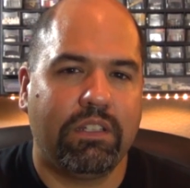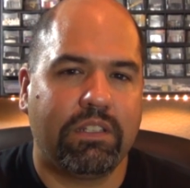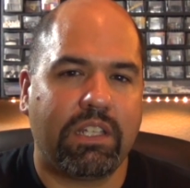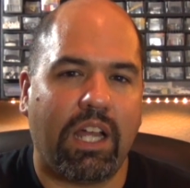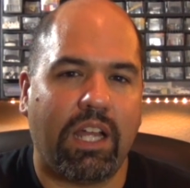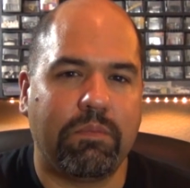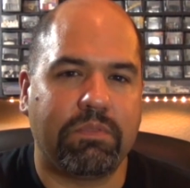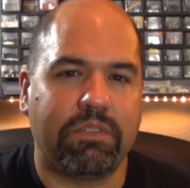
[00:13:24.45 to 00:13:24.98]

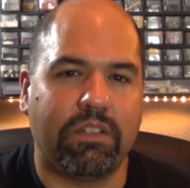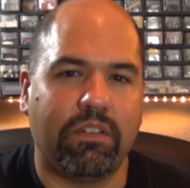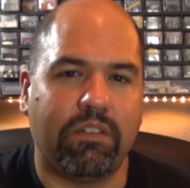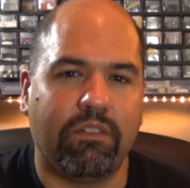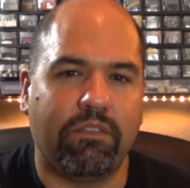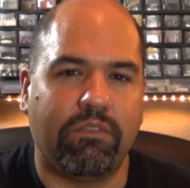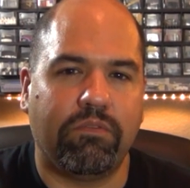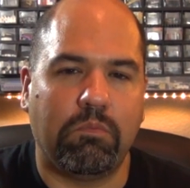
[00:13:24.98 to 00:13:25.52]
types
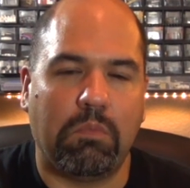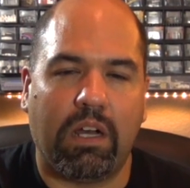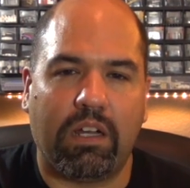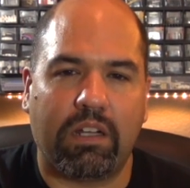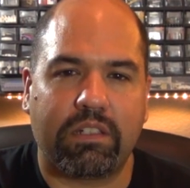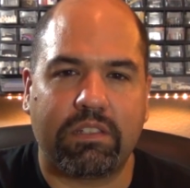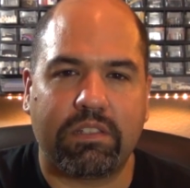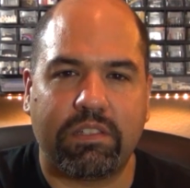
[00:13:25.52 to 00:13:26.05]
of
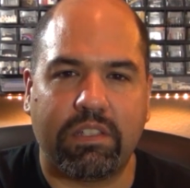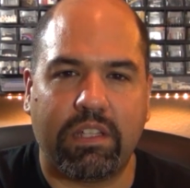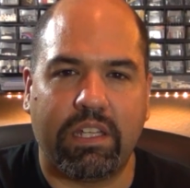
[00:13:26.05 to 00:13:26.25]
MOCs